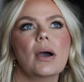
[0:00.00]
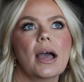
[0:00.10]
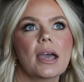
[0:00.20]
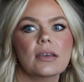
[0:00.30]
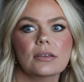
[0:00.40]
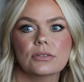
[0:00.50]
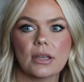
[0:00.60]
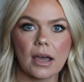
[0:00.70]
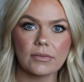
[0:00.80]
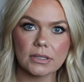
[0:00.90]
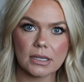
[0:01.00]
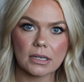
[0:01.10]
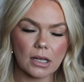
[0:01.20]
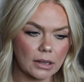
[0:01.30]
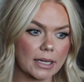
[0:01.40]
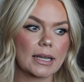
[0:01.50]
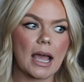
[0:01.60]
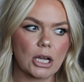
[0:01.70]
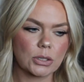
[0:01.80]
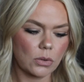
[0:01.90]
what, I haven't done like an
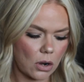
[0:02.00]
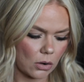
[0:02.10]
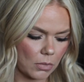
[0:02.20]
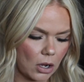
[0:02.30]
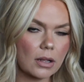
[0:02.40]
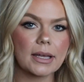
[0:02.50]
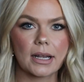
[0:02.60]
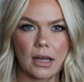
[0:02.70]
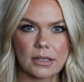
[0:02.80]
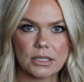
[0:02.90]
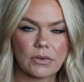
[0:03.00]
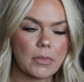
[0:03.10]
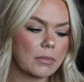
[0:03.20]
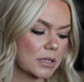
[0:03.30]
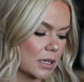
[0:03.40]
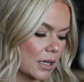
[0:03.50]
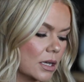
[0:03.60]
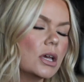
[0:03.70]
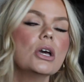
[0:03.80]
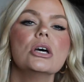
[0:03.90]
actual home haul, and I got these from Amazon,
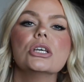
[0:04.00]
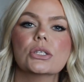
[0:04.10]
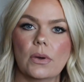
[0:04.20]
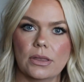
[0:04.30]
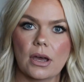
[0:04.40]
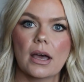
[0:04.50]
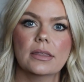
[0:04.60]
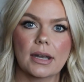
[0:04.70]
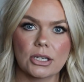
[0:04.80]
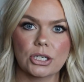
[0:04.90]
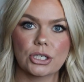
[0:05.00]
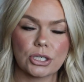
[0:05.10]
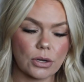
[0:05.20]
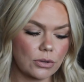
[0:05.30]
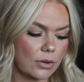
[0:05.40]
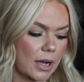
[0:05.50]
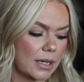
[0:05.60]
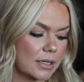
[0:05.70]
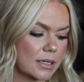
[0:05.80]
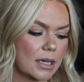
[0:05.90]
so I thought that I should show you
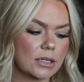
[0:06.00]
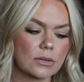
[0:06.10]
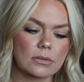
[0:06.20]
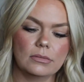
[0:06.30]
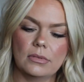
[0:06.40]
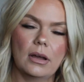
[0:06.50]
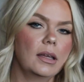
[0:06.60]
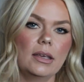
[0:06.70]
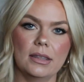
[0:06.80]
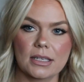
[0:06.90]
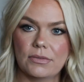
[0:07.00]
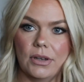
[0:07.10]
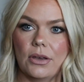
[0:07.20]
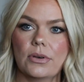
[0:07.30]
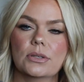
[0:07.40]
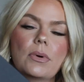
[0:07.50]
guys as in this video as